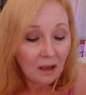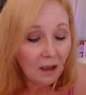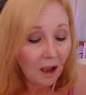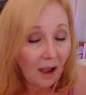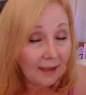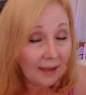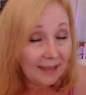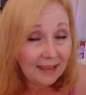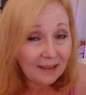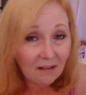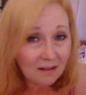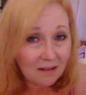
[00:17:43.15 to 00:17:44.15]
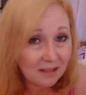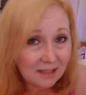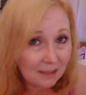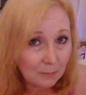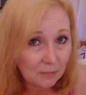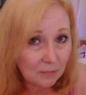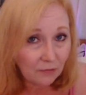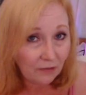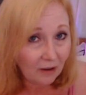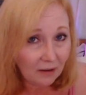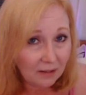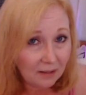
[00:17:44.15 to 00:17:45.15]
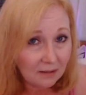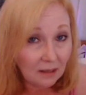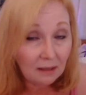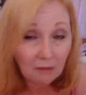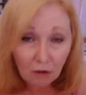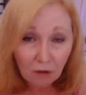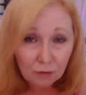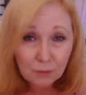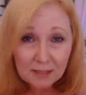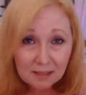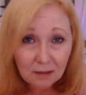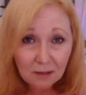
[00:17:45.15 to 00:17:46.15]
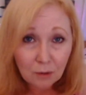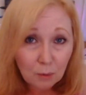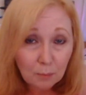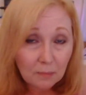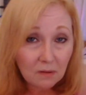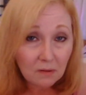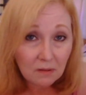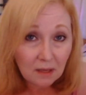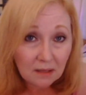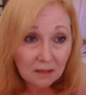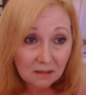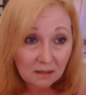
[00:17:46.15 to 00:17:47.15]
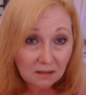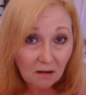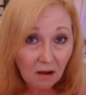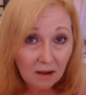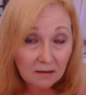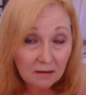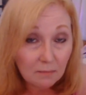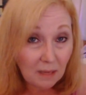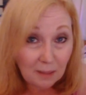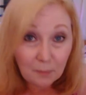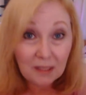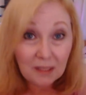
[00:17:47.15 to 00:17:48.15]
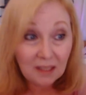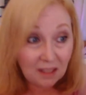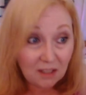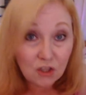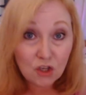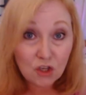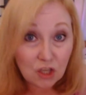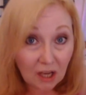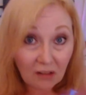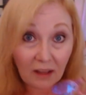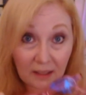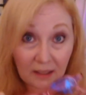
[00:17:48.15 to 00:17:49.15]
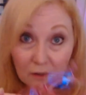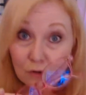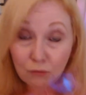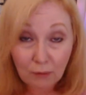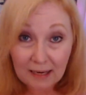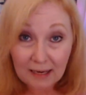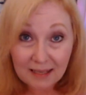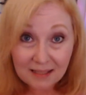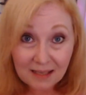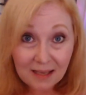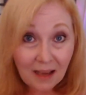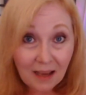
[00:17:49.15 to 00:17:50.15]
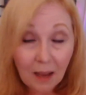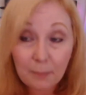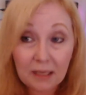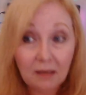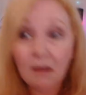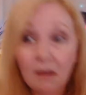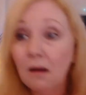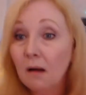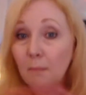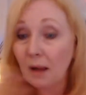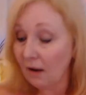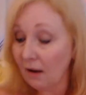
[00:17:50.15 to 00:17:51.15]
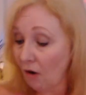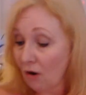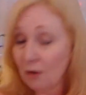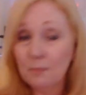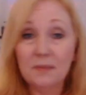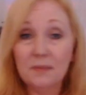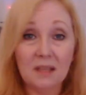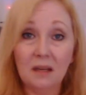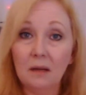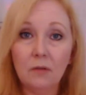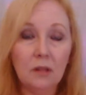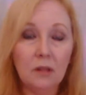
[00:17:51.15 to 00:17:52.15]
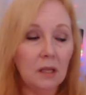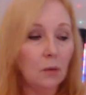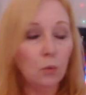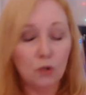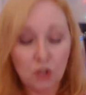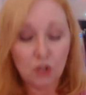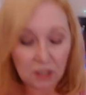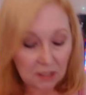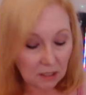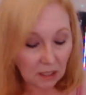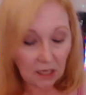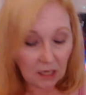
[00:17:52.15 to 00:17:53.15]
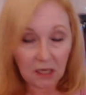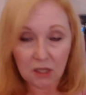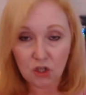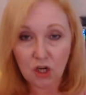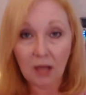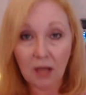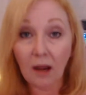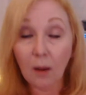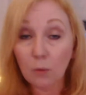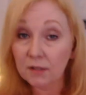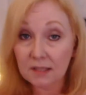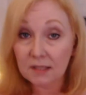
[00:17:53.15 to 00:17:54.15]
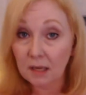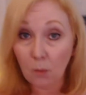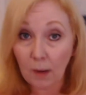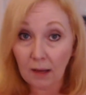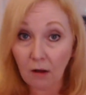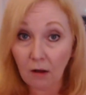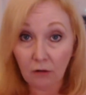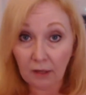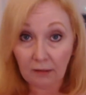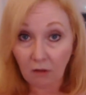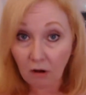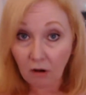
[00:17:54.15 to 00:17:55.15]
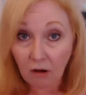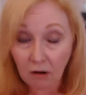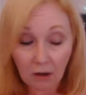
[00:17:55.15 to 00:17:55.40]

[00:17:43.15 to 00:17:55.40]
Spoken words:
I cannot seem to find a laundry soap that does not make me itch like crazy. I mean, my arms and everything will just itch, and I will stay awake all night long.